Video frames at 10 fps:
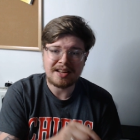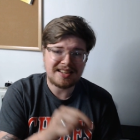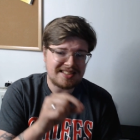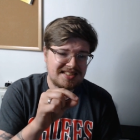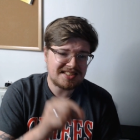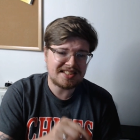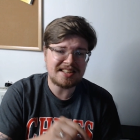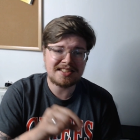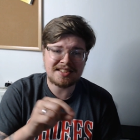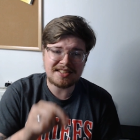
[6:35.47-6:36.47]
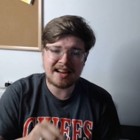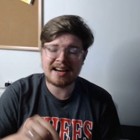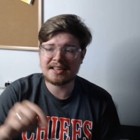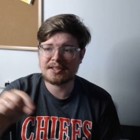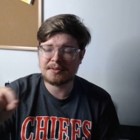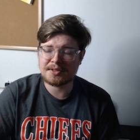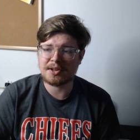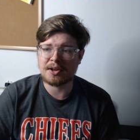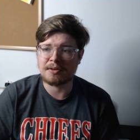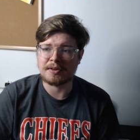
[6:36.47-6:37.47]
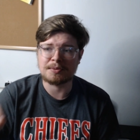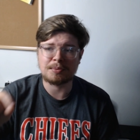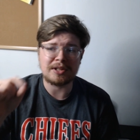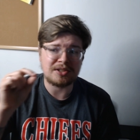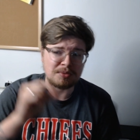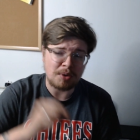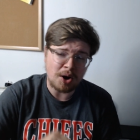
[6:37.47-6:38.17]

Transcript: consistent act of service we do